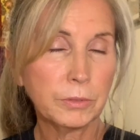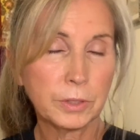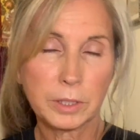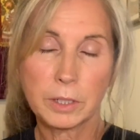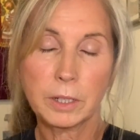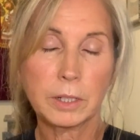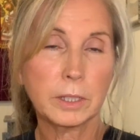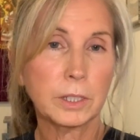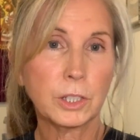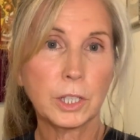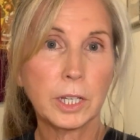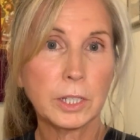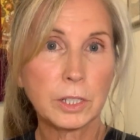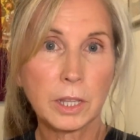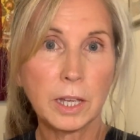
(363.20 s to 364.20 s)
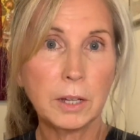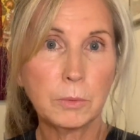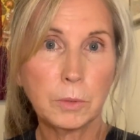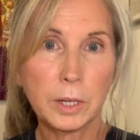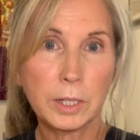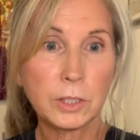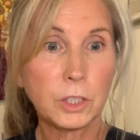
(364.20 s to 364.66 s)
It's not going to change that
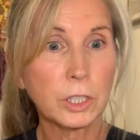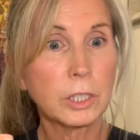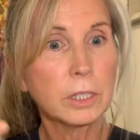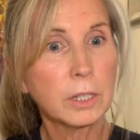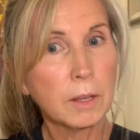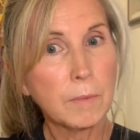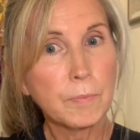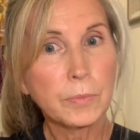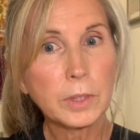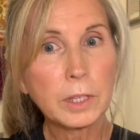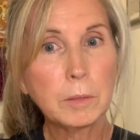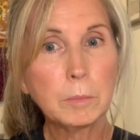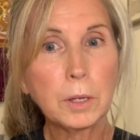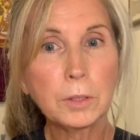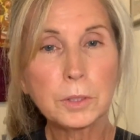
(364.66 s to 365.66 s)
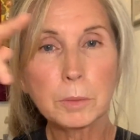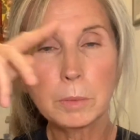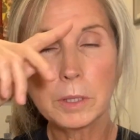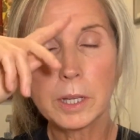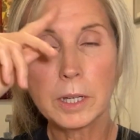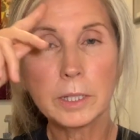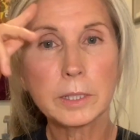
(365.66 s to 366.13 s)
way. It just
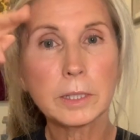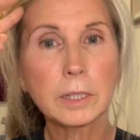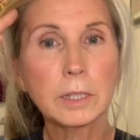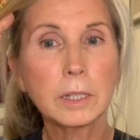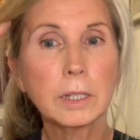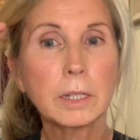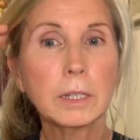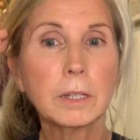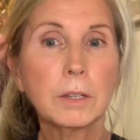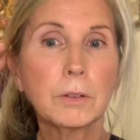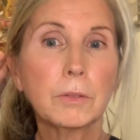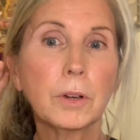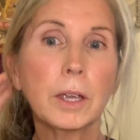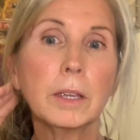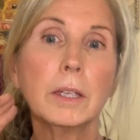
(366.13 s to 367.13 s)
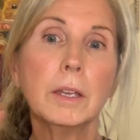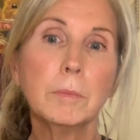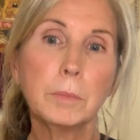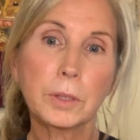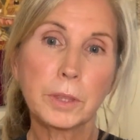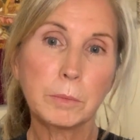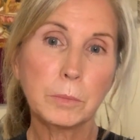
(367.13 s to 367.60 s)
multiplies. Right?
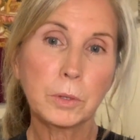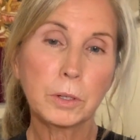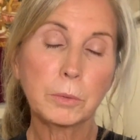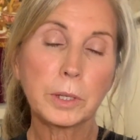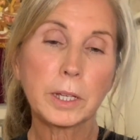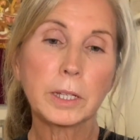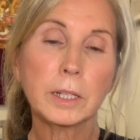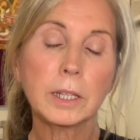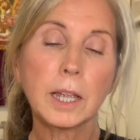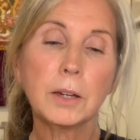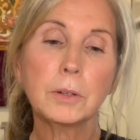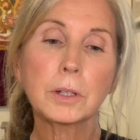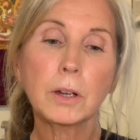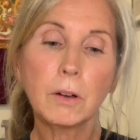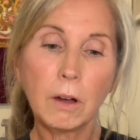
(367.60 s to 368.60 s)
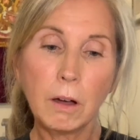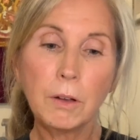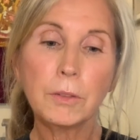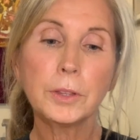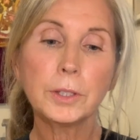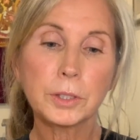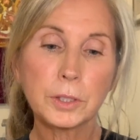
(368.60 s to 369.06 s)
But the more we can allow it and go, oh,
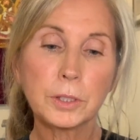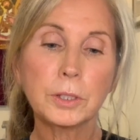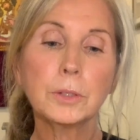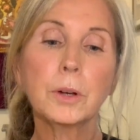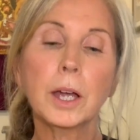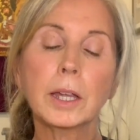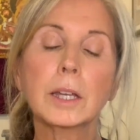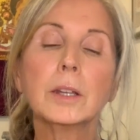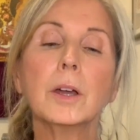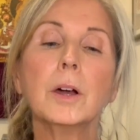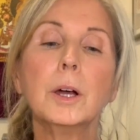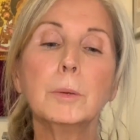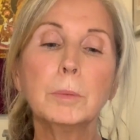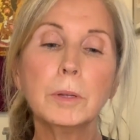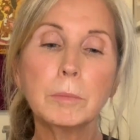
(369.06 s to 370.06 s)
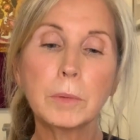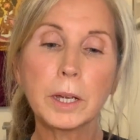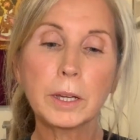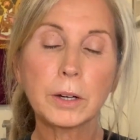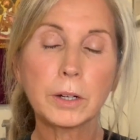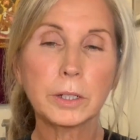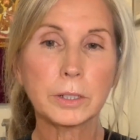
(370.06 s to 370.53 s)
this too, I can open my
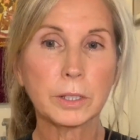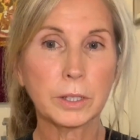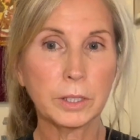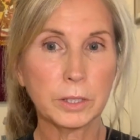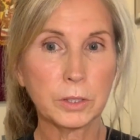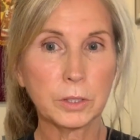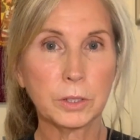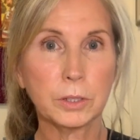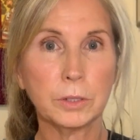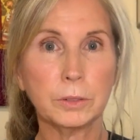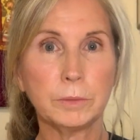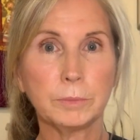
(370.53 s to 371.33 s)
heart to this too.